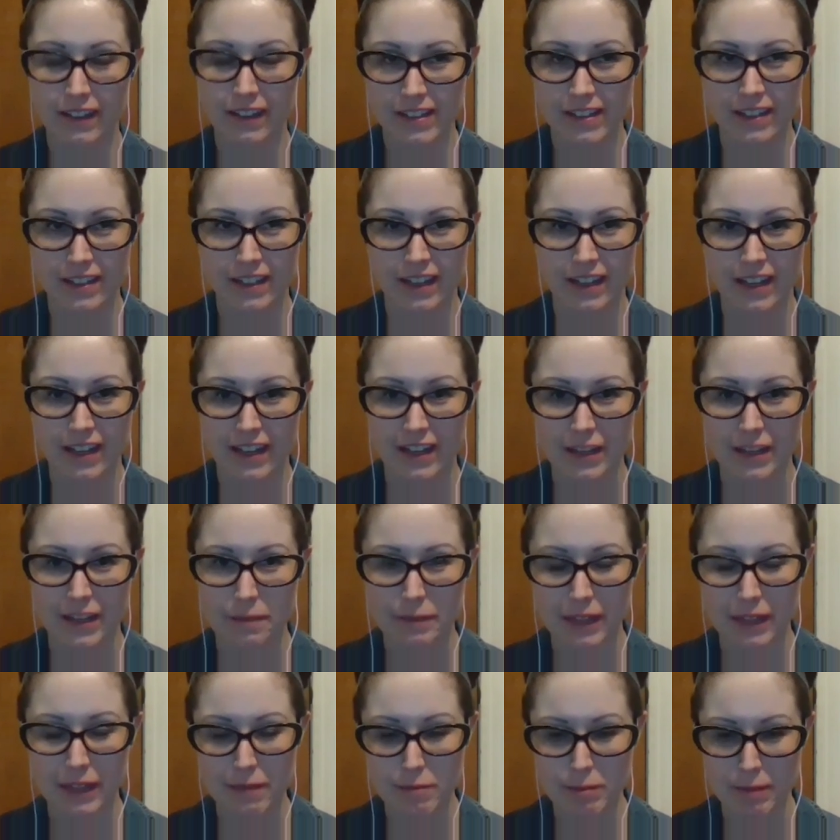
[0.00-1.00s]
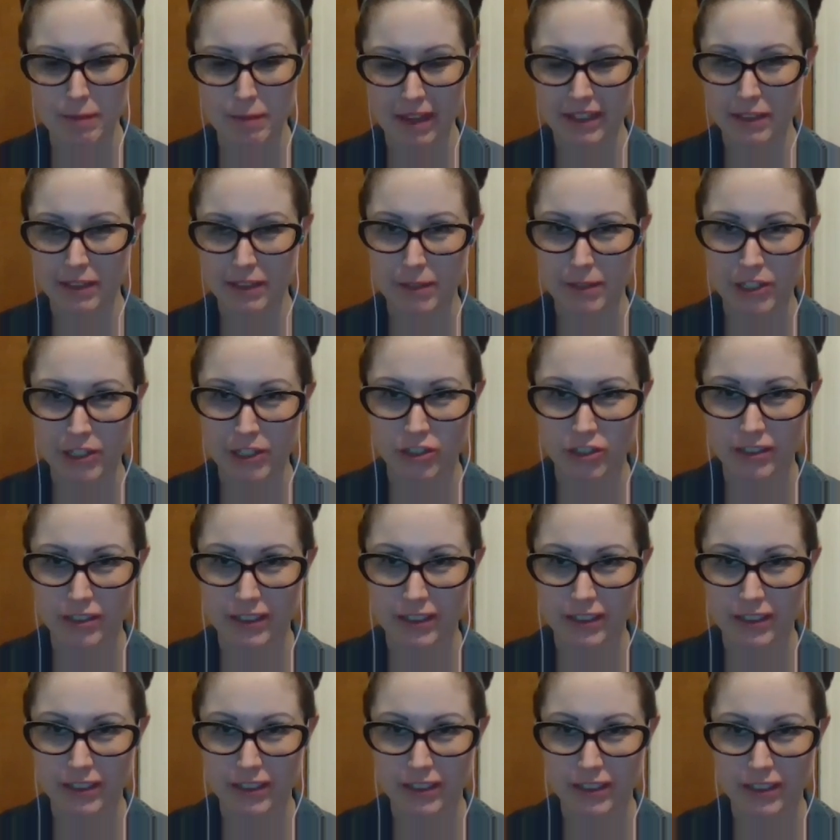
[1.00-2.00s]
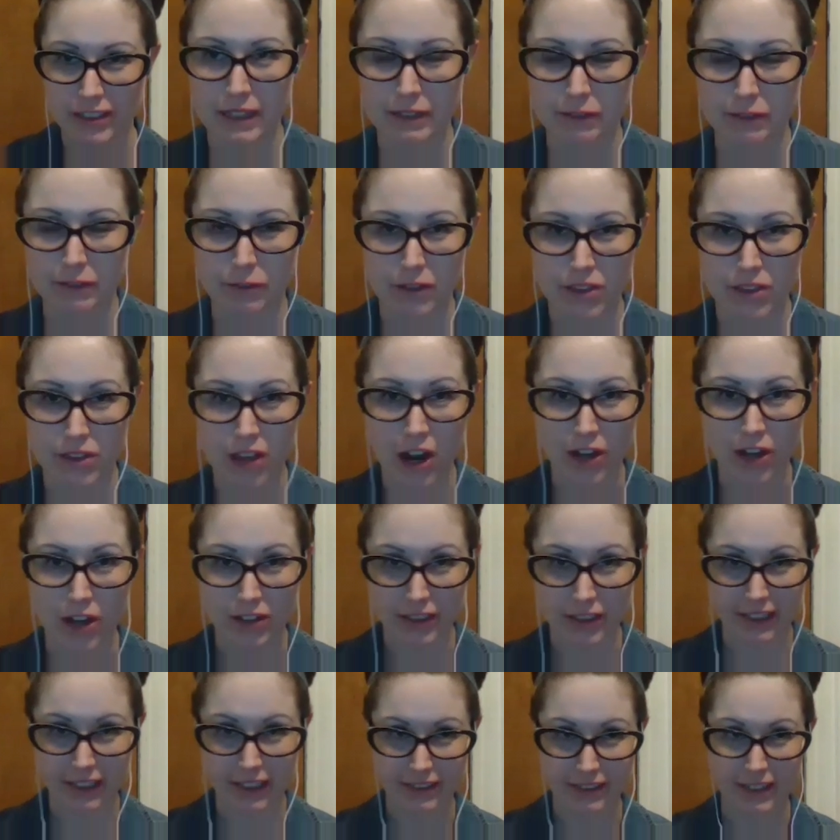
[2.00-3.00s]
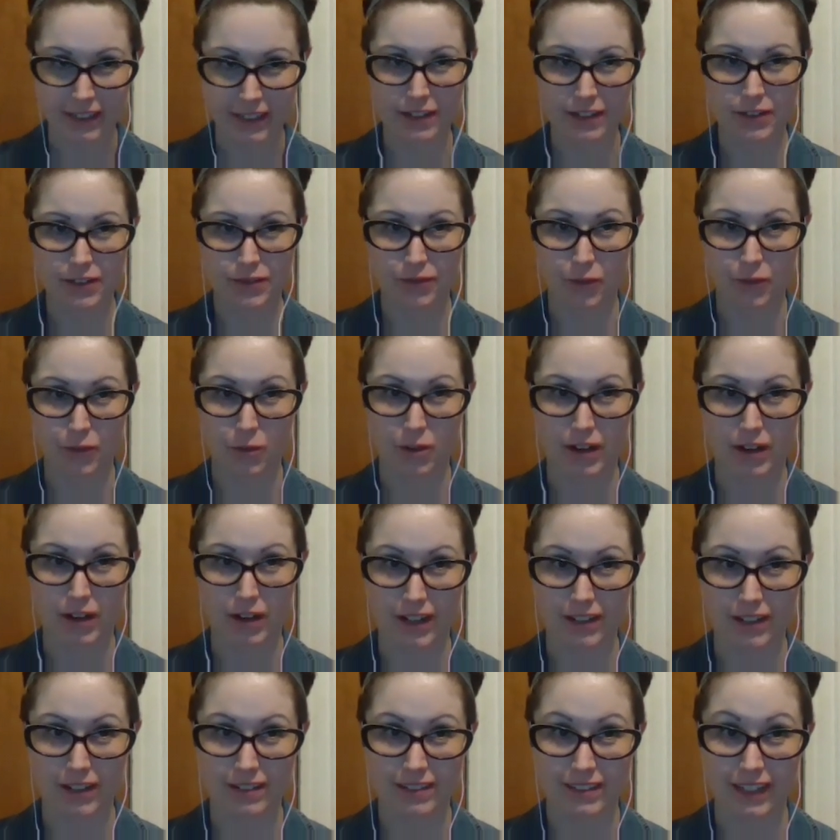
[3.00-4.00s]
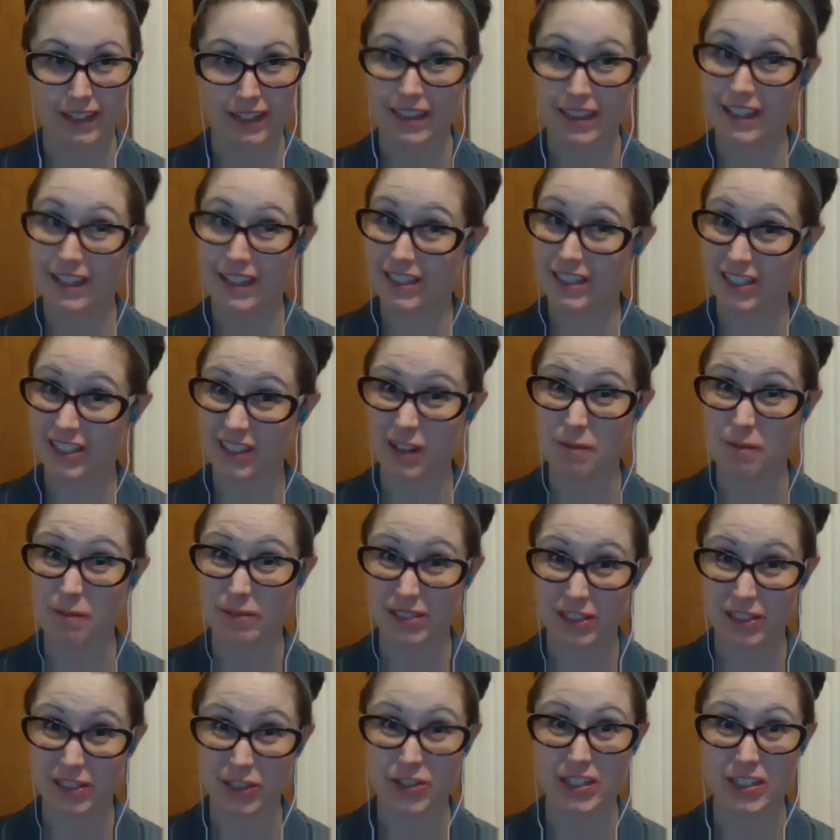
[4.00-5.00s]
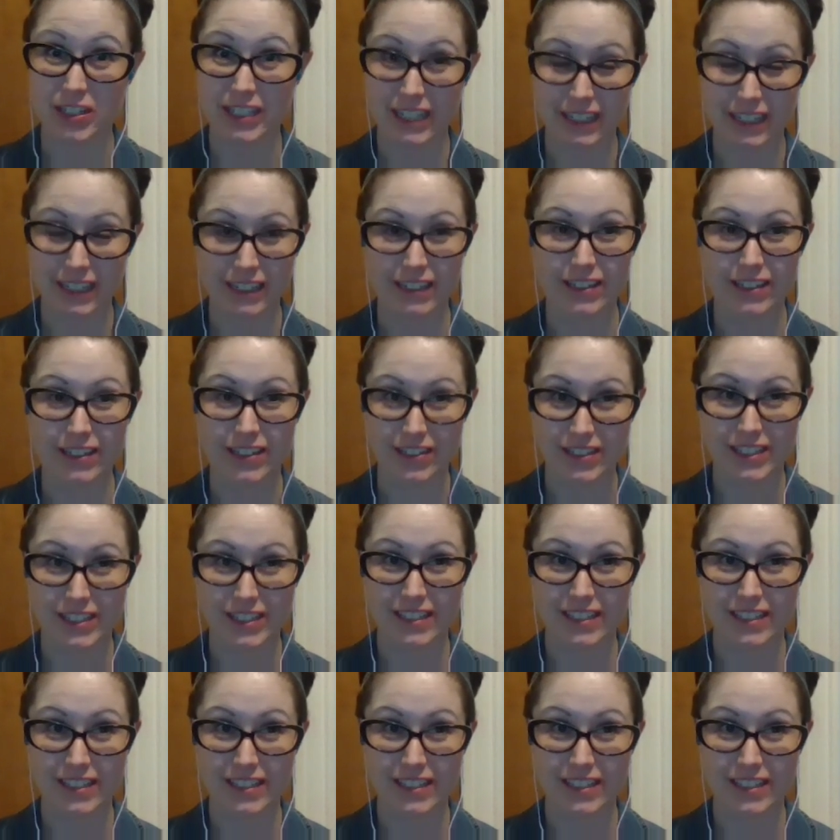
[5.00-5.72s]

I'm Amanda Mitchell. I've been with Heartland for, I think it's almost 13 years.